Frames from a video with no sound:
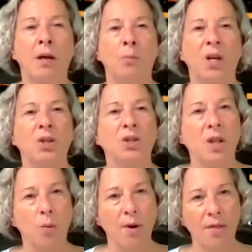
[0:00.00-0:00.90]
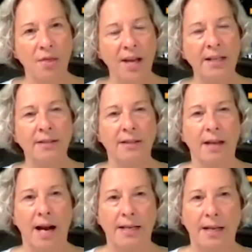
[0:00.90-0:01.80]
because there were things
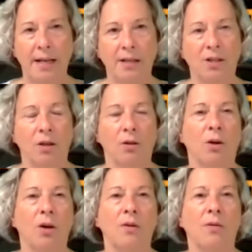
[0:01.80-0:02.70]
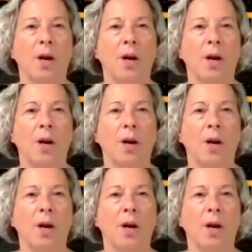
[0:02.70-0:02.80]
that I needed to learn.